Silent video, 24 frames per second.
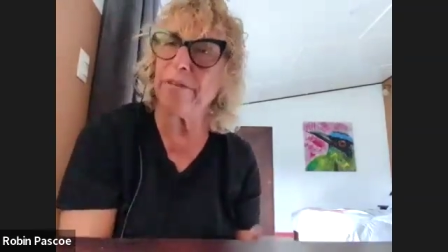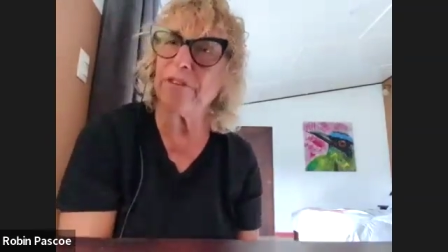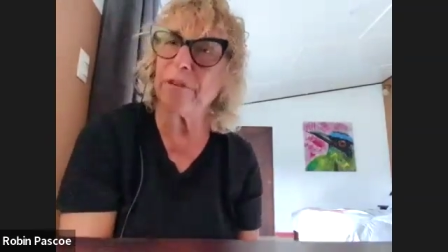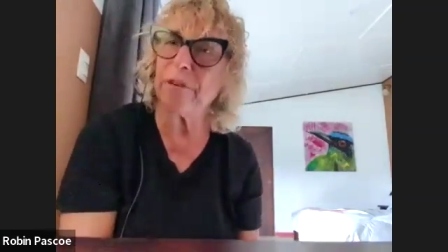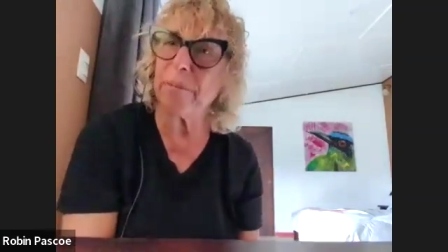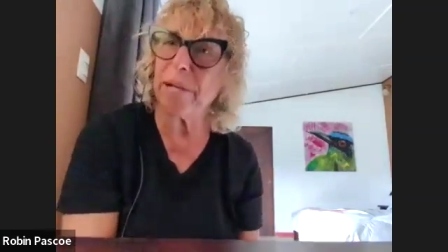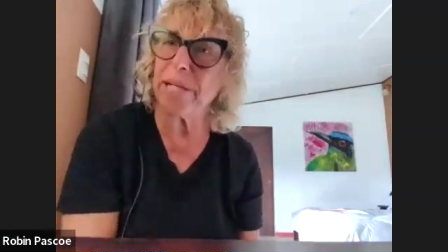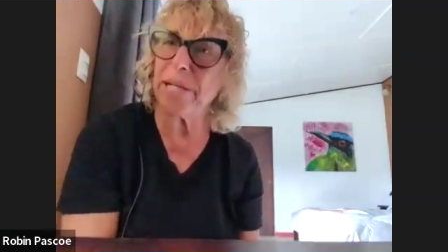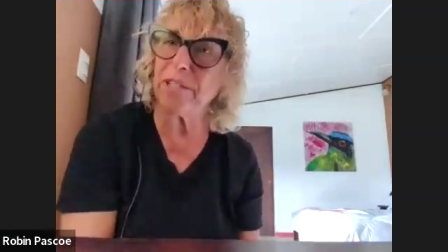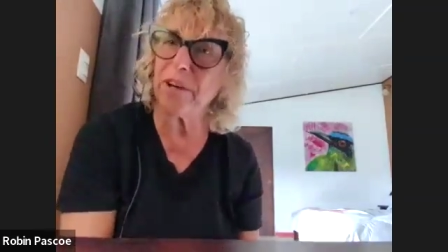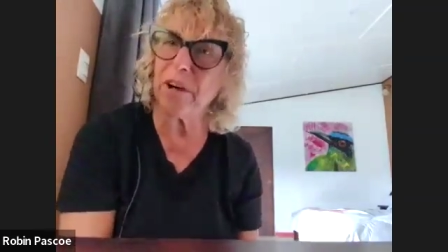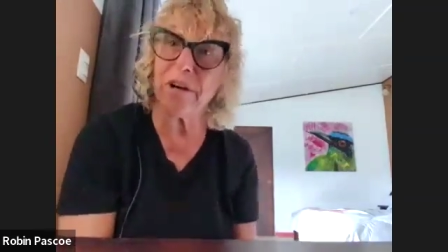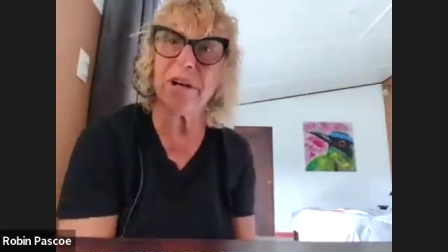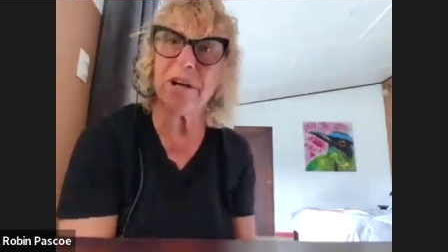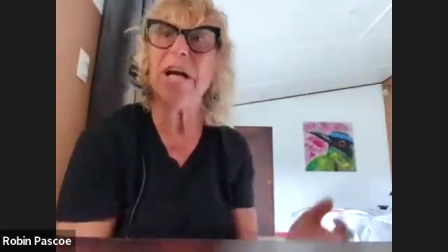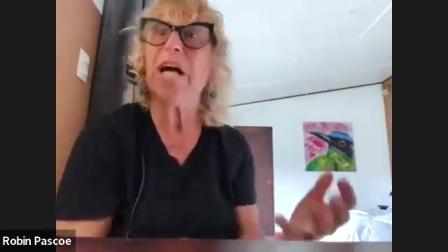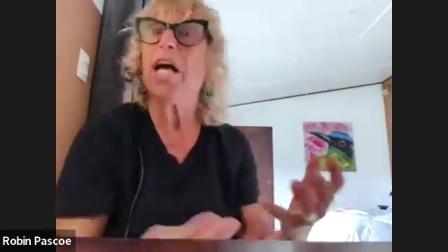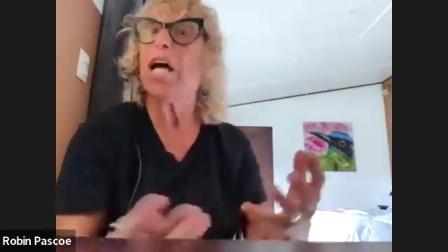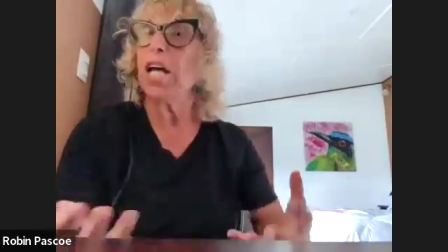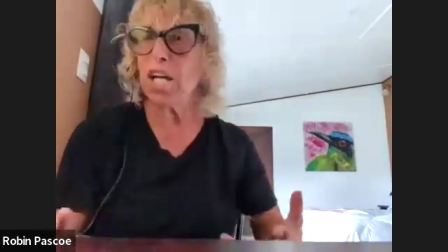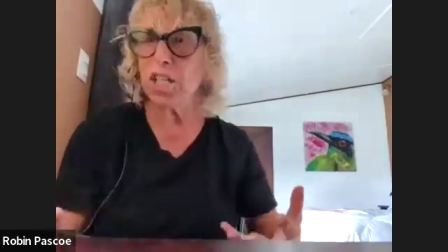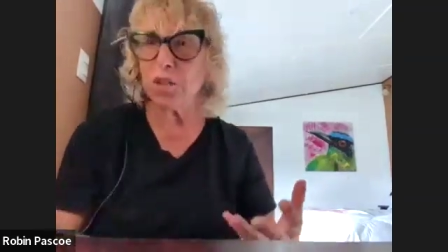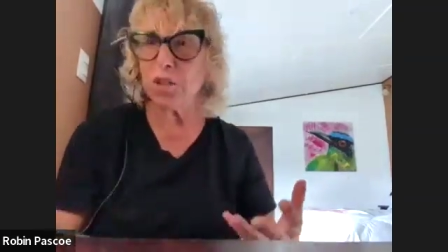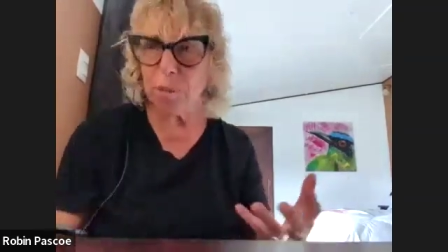for my daughter
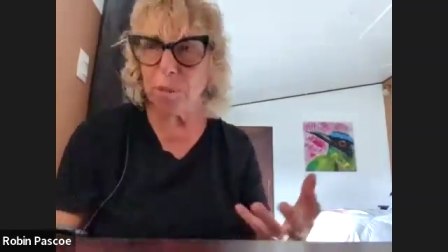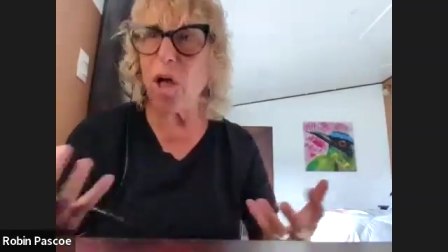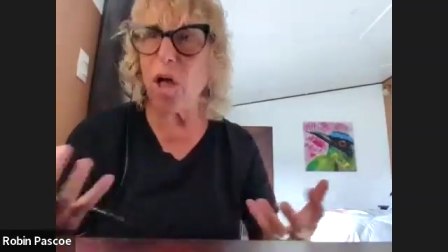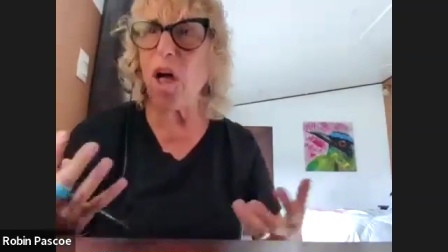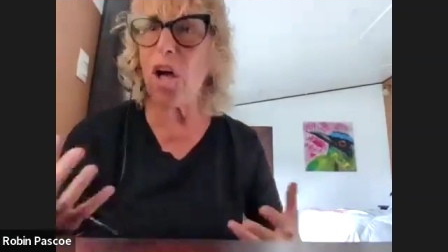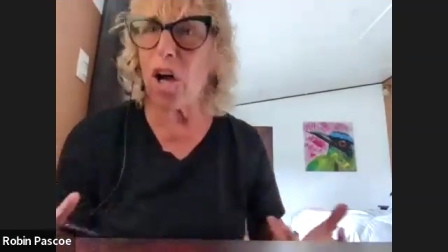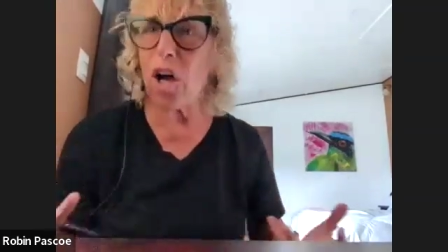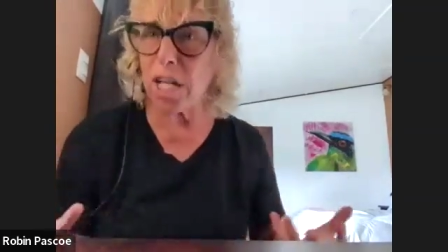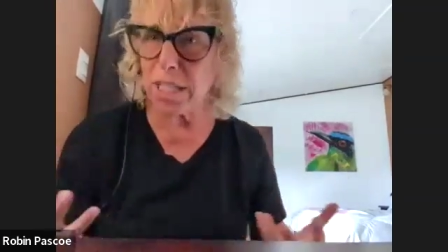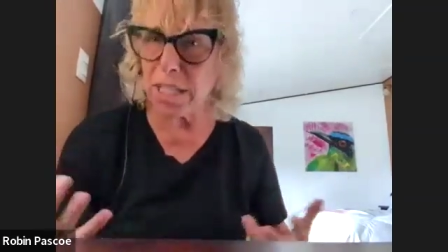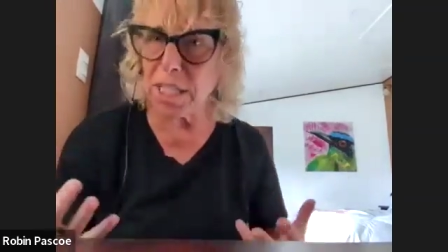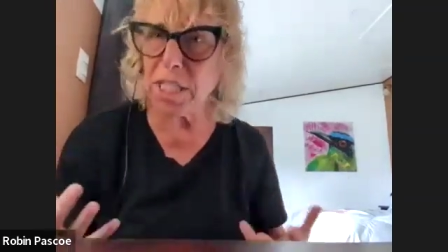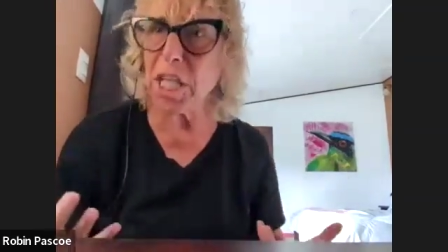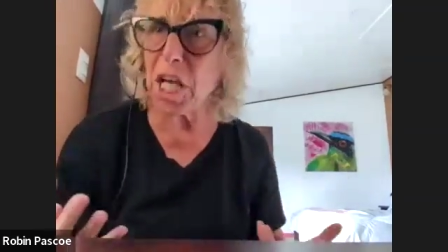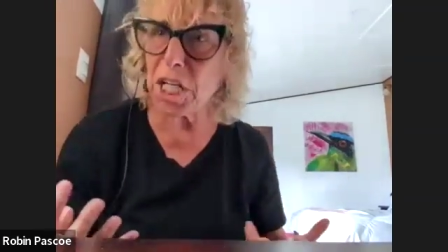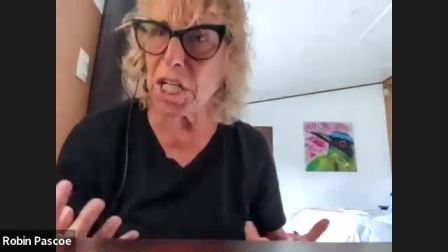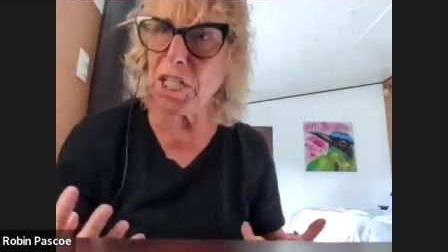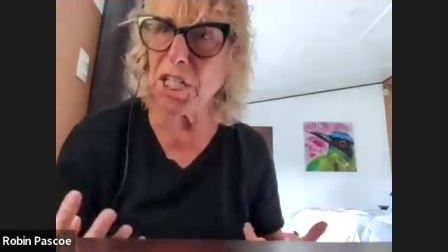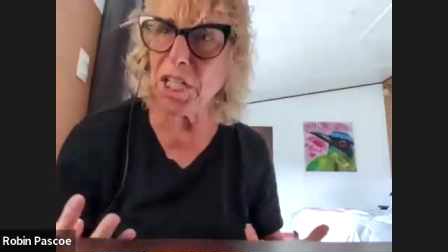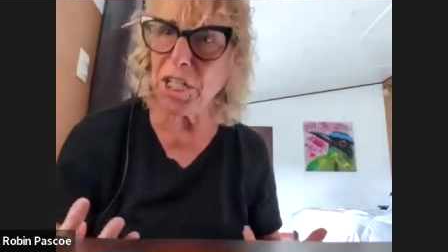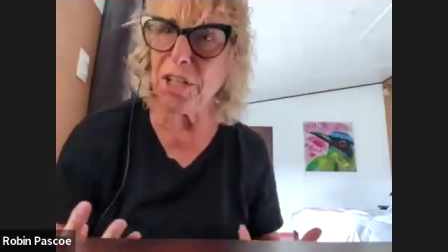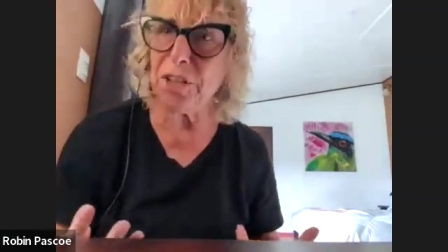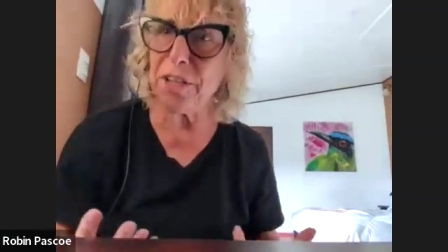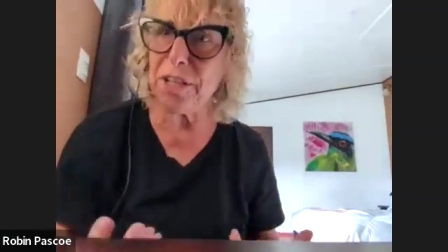because we all got sucked
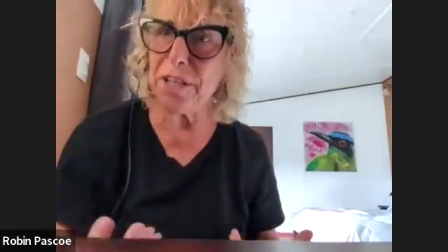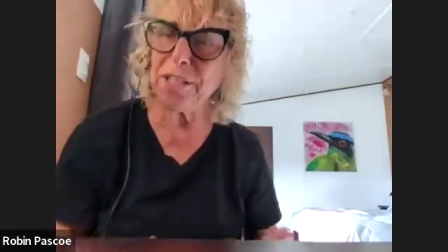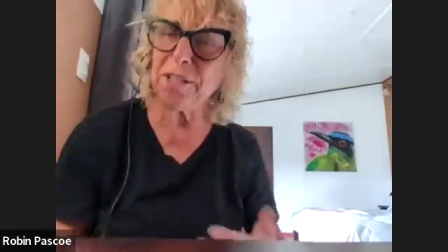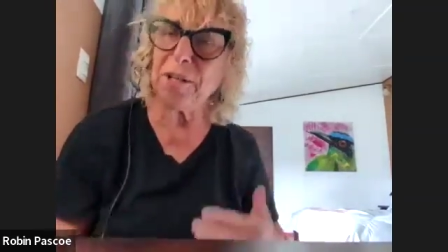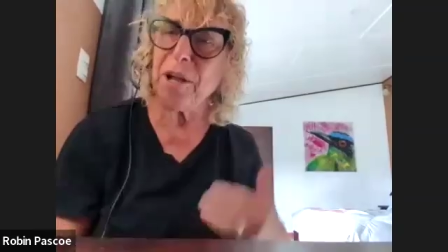into this.